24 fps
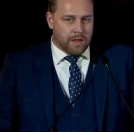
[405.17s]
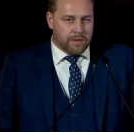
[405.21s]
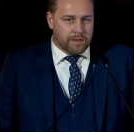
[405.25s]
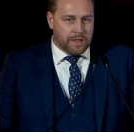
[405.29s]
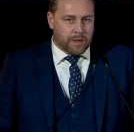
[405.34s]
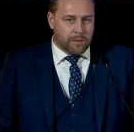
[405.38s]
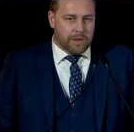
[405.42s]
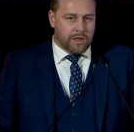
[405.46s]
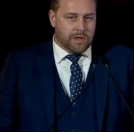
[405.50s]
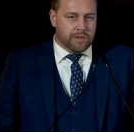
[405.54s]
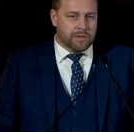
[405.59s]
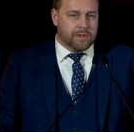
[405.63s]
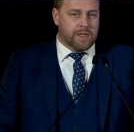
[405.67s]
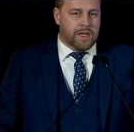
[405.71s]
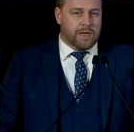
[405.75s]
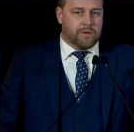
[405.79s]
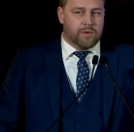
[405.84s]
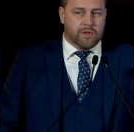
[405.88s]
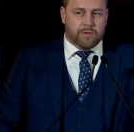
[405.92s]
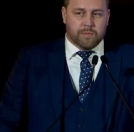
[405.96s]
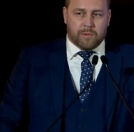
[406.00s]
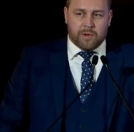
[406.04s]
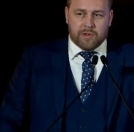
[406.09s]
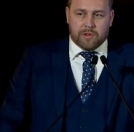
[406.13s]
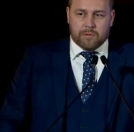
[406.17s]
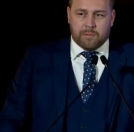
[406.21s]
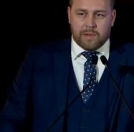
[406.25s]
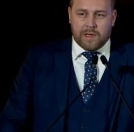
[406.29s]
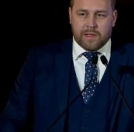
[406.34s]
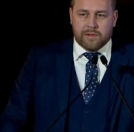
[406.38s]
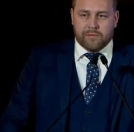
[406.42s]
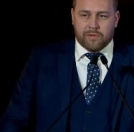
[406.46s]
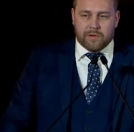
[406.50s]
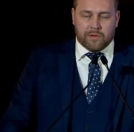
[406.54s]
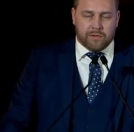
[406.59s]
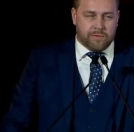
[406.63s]
They will not take
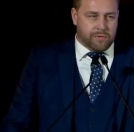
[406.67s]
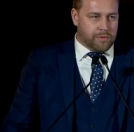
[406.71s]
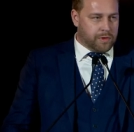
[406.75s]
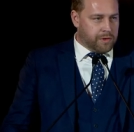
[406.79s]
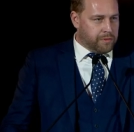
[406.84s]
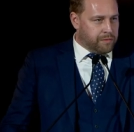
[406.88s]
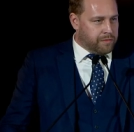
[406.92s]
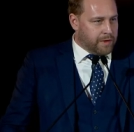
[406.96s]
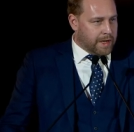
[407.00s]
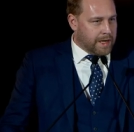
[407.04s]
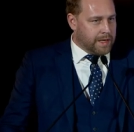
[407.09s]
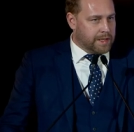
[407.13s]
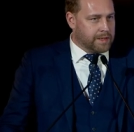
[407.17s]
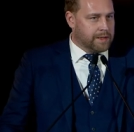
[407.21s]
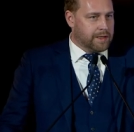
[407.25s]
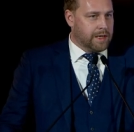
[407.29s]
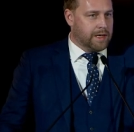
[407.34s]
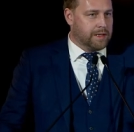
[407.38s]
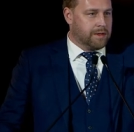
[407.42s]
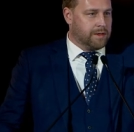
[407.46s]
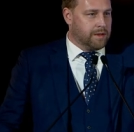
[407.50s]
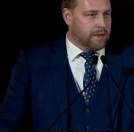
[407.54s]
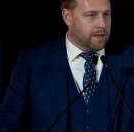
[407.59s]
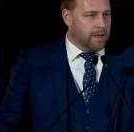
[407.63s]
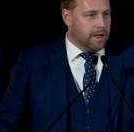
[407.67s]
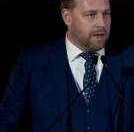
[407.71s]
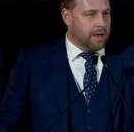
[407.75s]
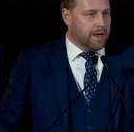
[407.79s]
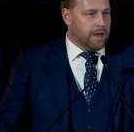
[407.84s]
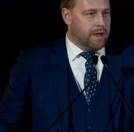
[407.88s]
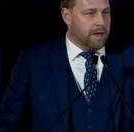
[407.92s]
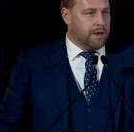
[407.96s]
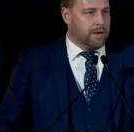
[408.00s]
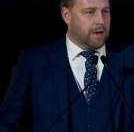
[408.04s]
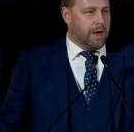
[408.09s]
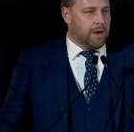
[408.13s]
responsibility for, for the fact that
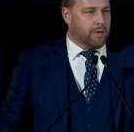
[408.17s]
uh,